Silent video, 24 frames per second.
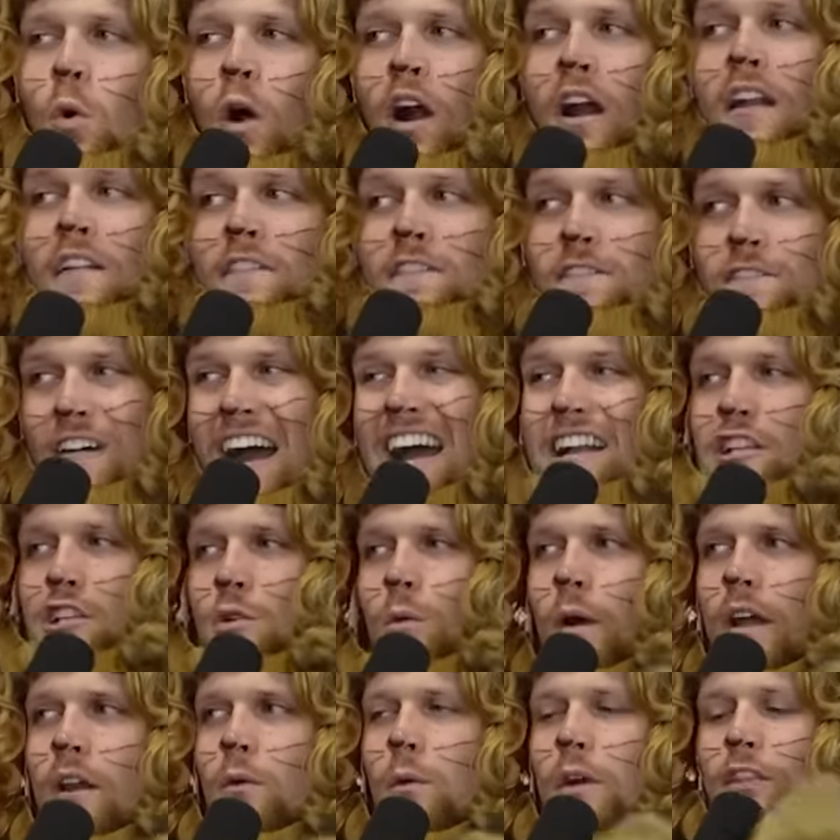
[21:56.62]
are
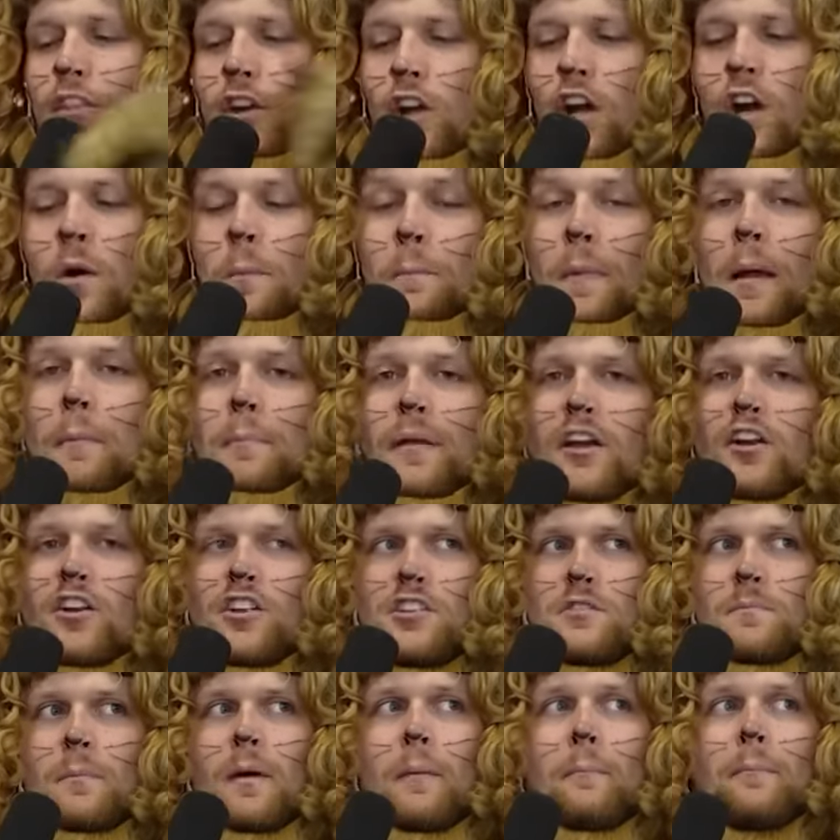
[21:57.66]
infatuated with your... Oh, my beard's
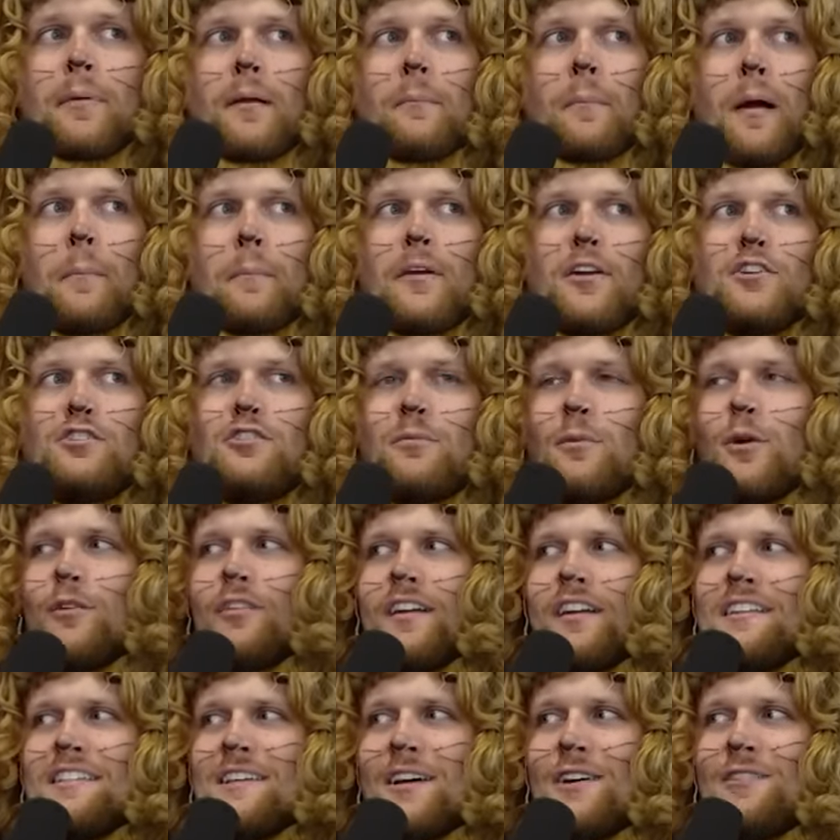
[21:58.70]
moving
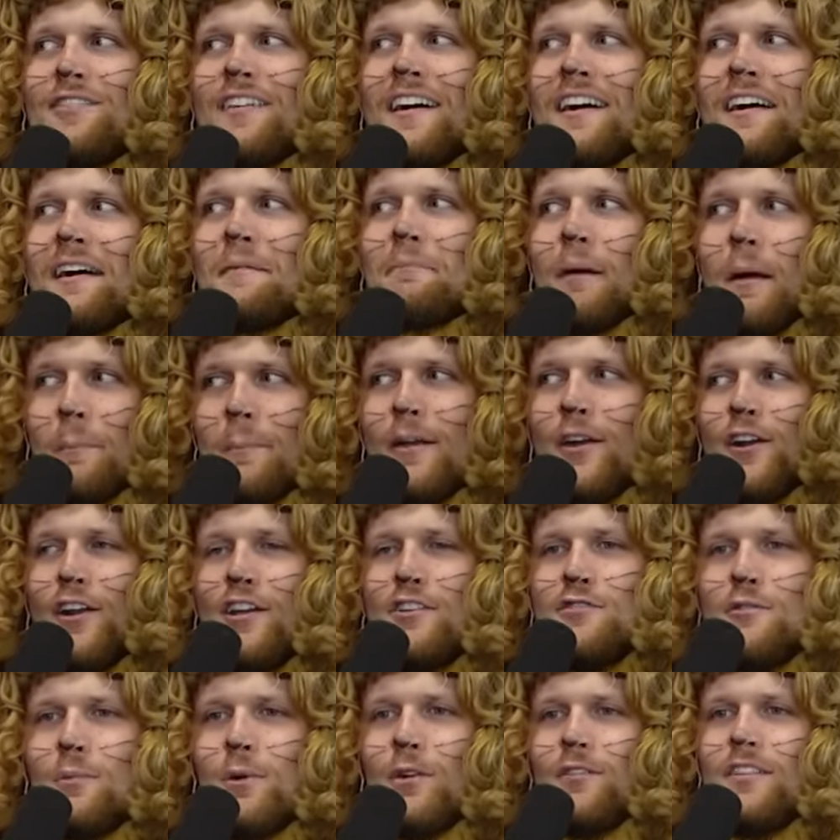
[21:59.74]
itself. My beard has
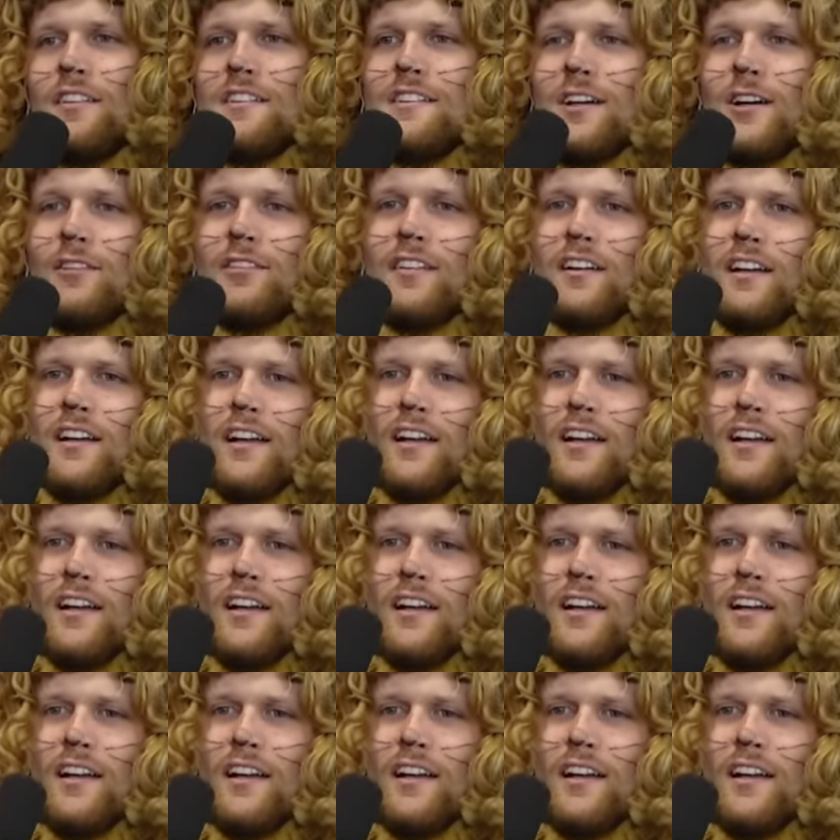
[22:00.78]
moved itself. Keep it down for